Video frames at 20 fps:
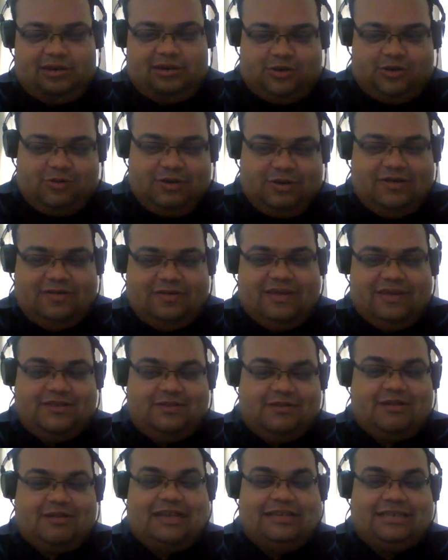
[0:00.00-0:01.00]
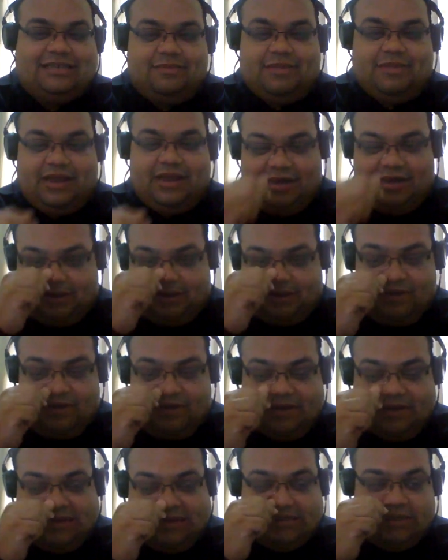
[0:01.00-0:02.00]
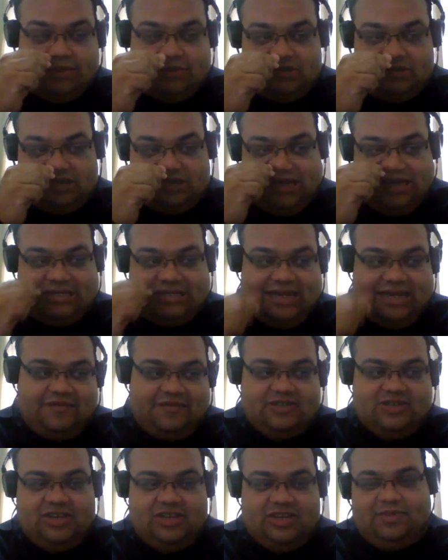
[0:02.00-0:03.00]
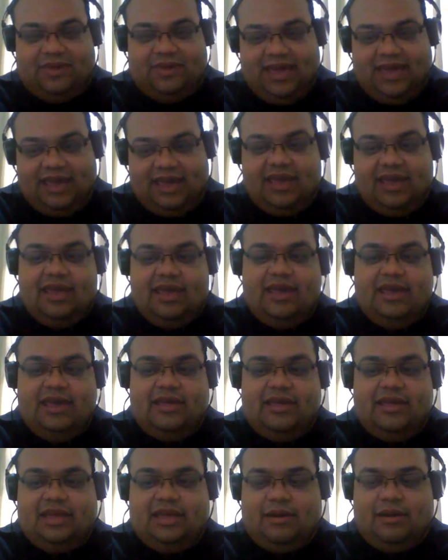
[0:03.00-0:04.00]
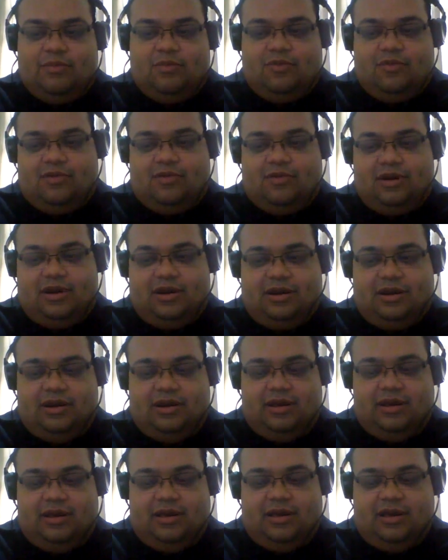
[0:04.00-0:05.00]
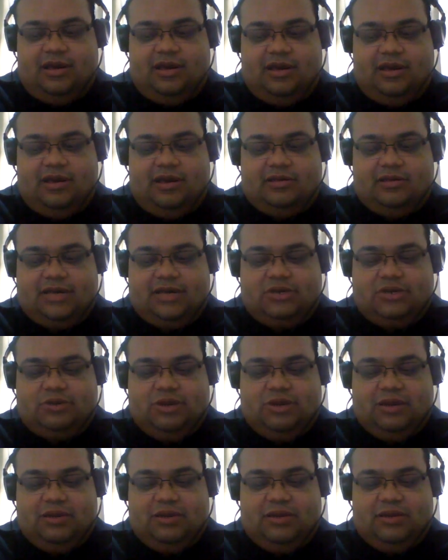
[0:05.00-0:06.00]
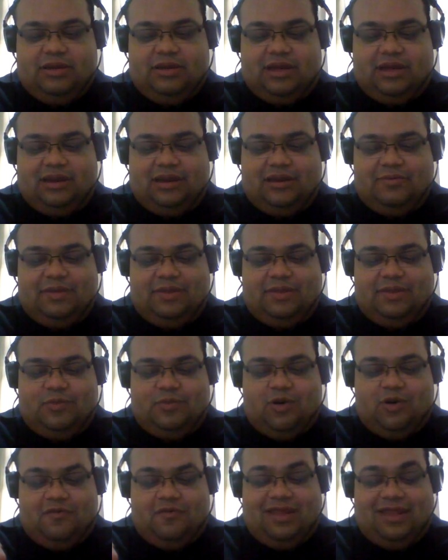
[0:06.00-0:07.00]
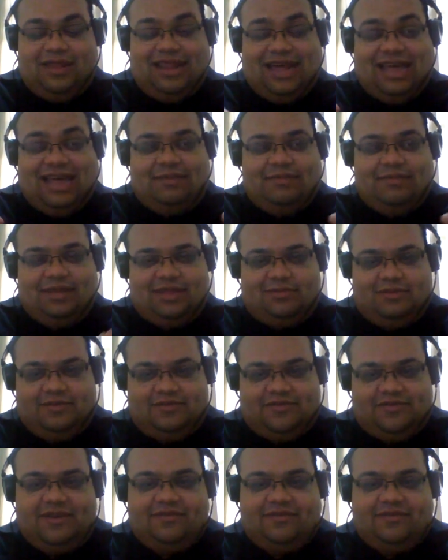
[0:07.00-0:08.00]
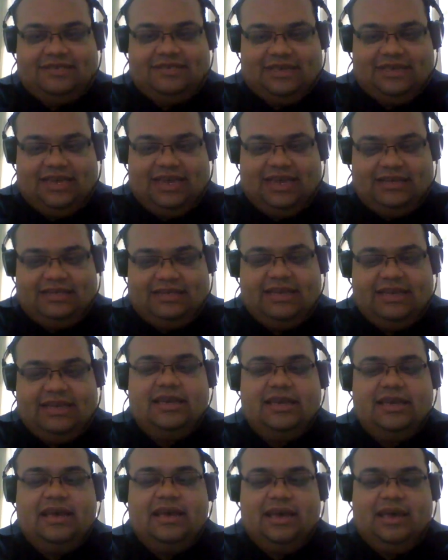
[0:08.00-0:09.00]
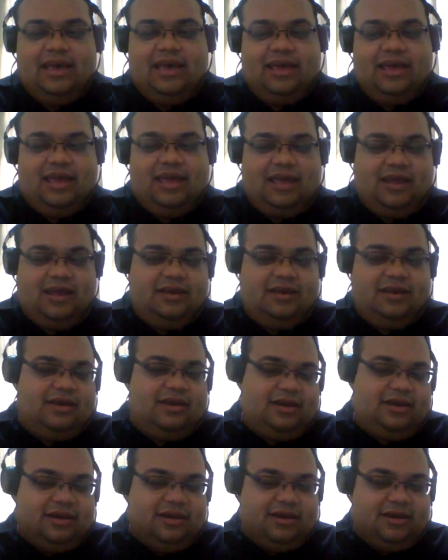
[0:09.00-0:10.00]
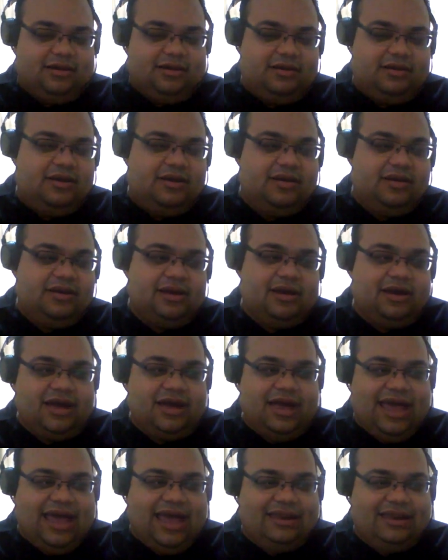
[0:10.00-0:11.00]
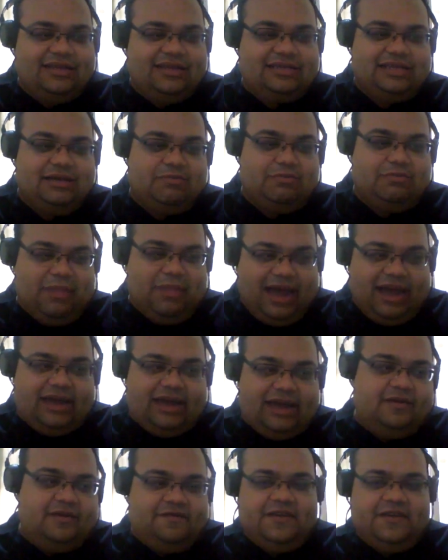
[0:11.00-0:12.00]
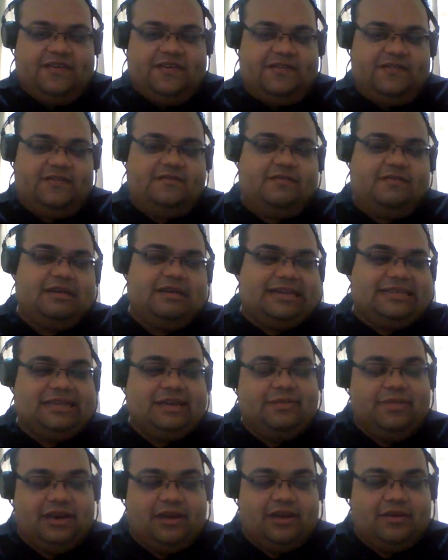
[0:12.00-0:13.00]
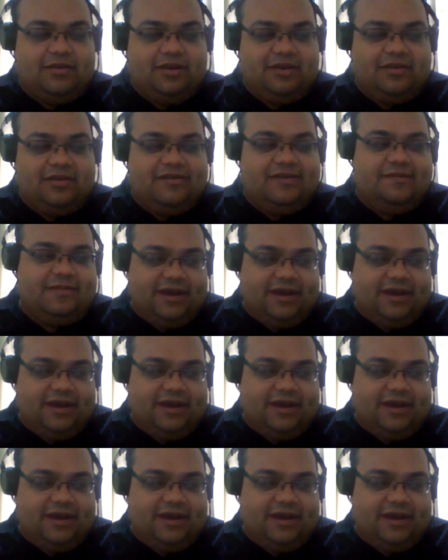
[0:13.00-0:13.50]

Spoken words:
doing things requested by the community. So GSF and JPA, they are more they're doing a little bit more of alignment with Java C8, in adding some minor features requested by the community.